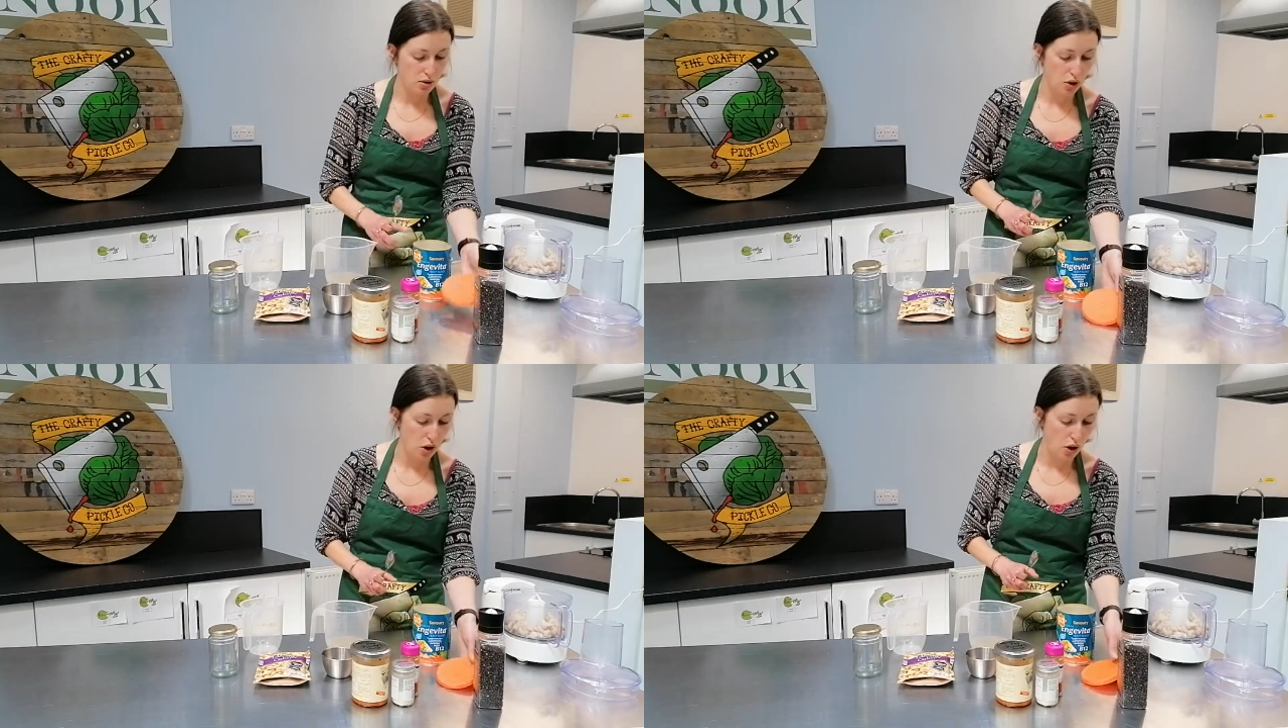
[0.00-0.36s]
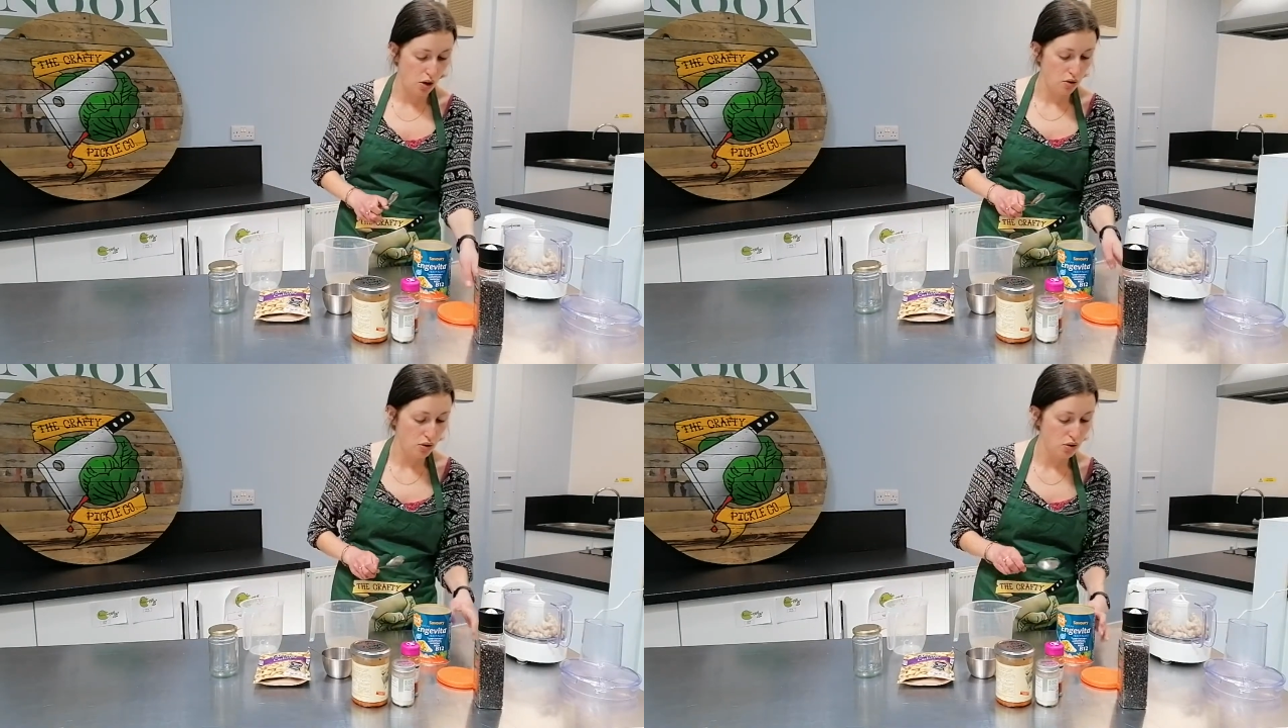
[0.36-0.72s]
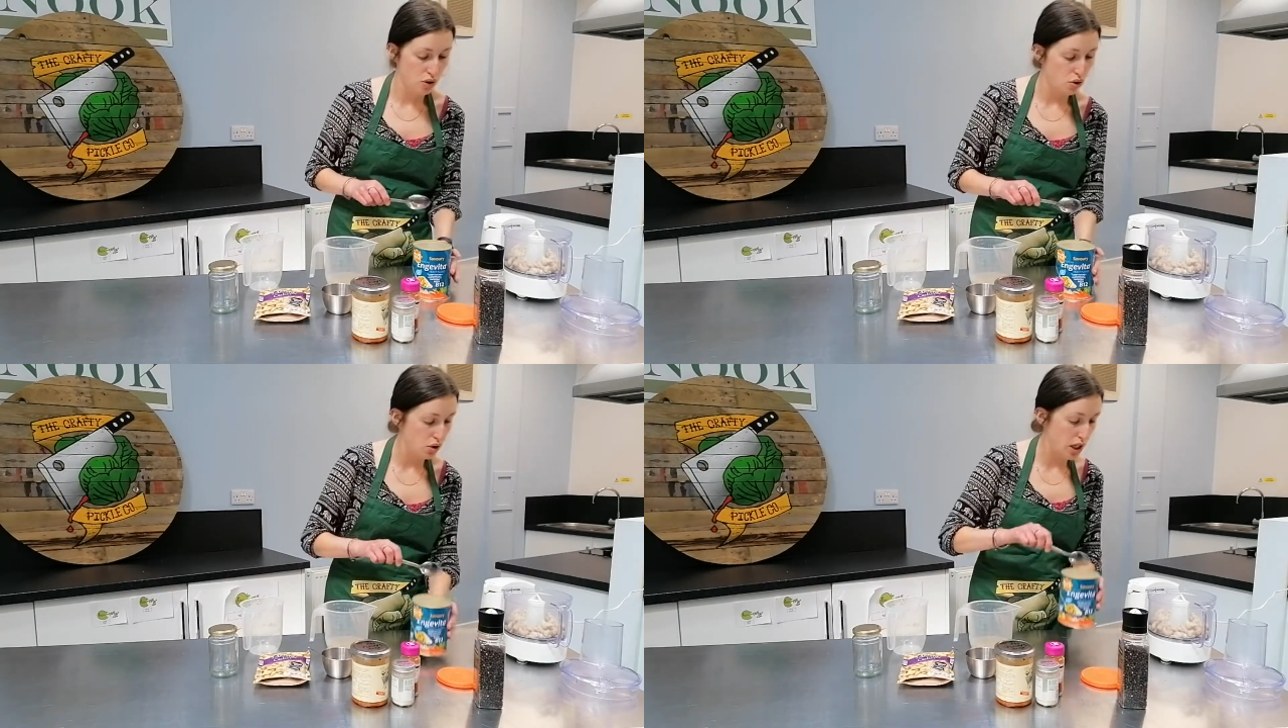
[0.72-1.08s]
So
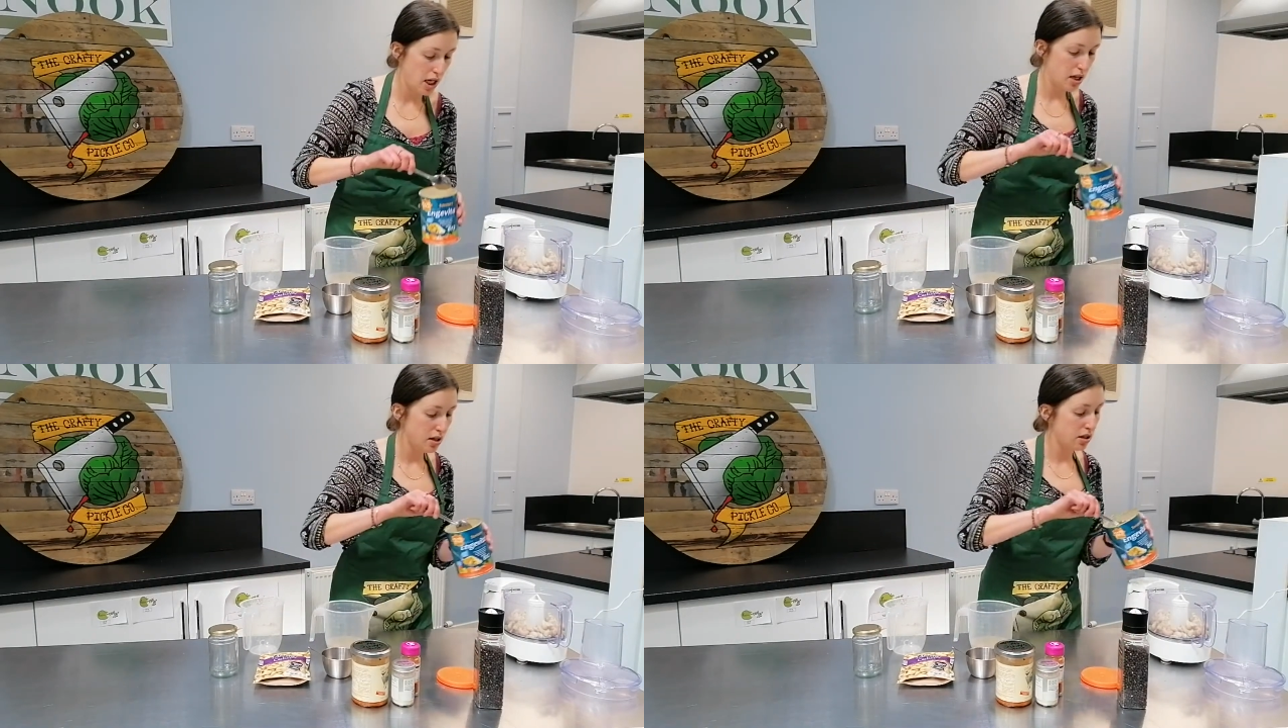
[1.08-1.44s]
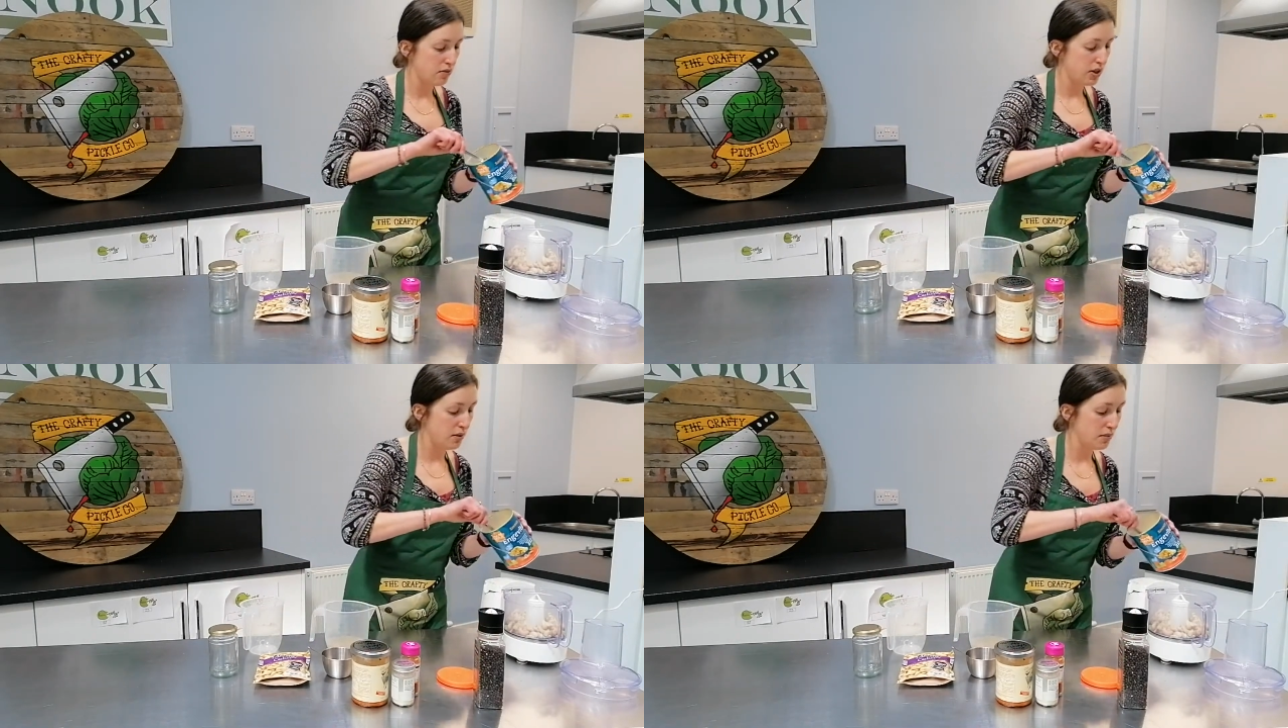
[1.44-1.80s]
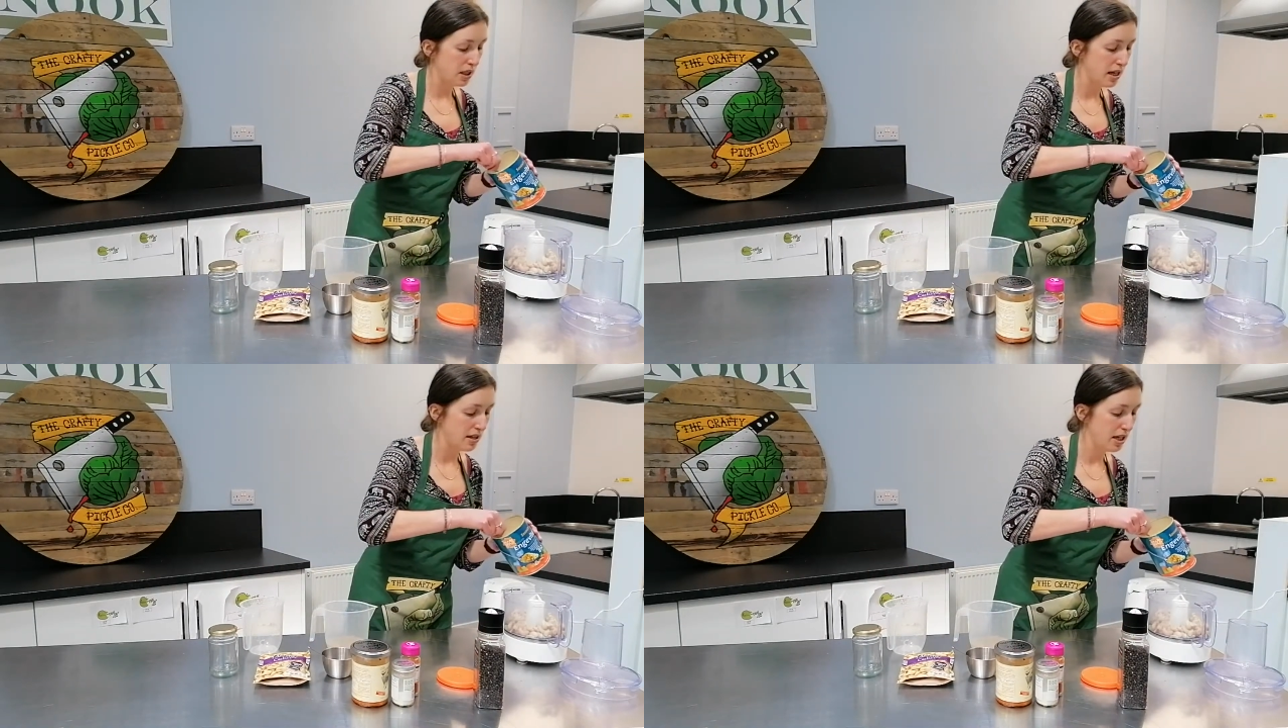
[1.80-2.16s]
nutritional yeast, for something
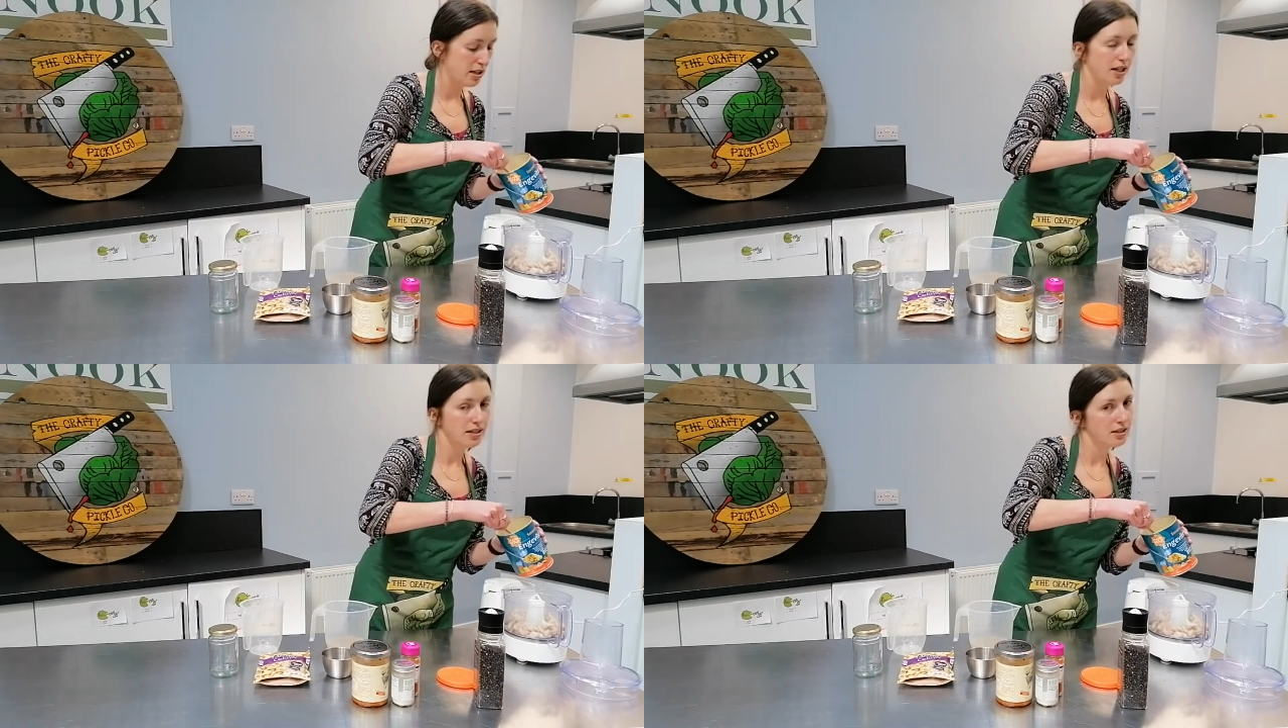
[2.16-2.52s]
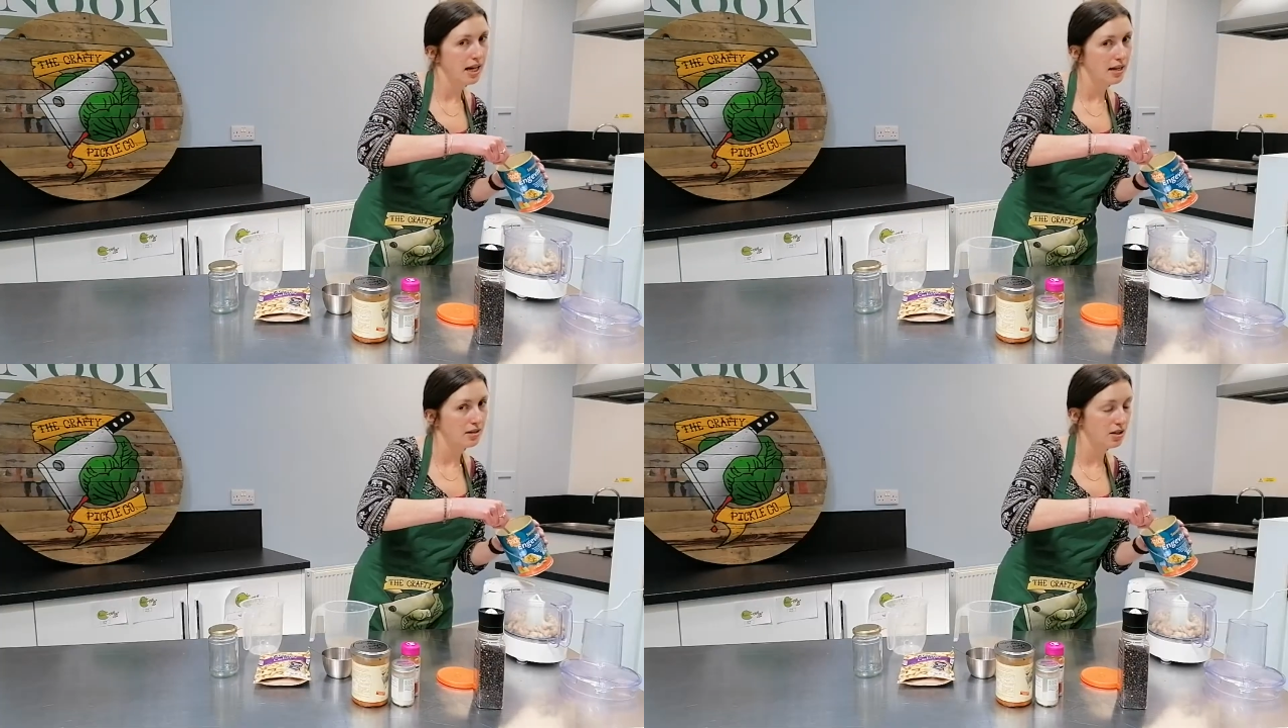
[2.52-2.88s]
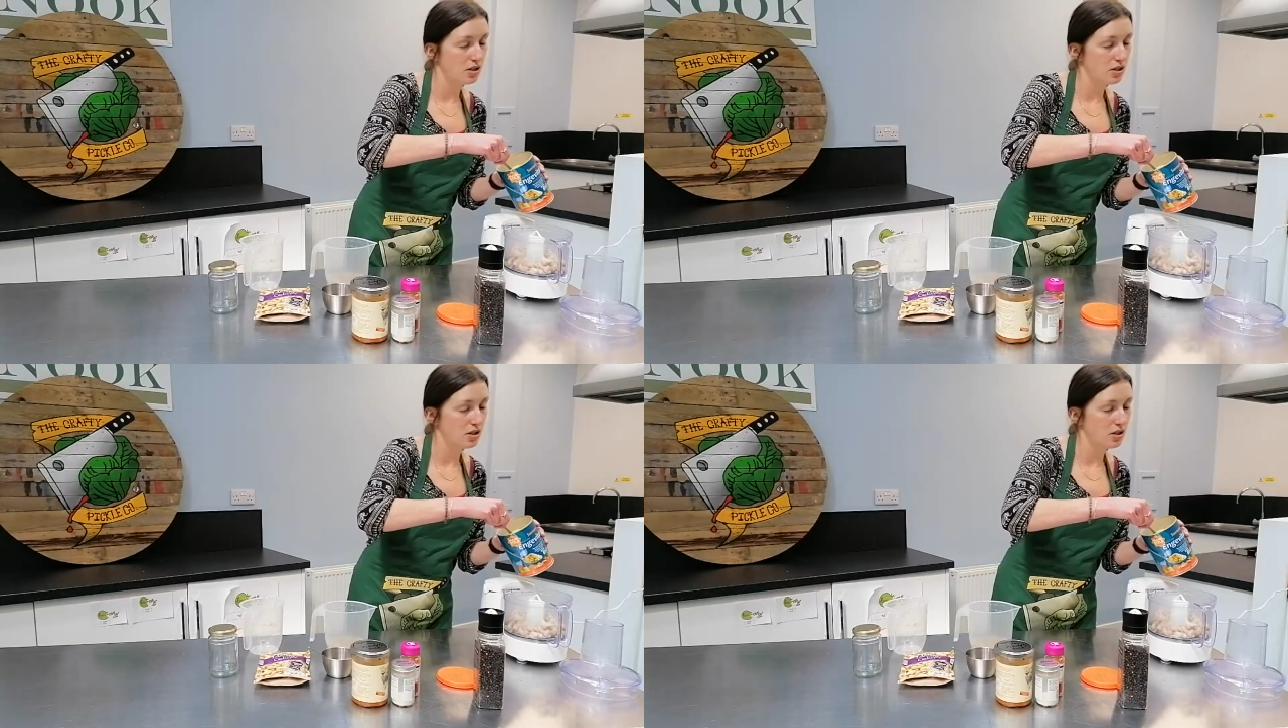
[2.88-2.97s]
like this, I tend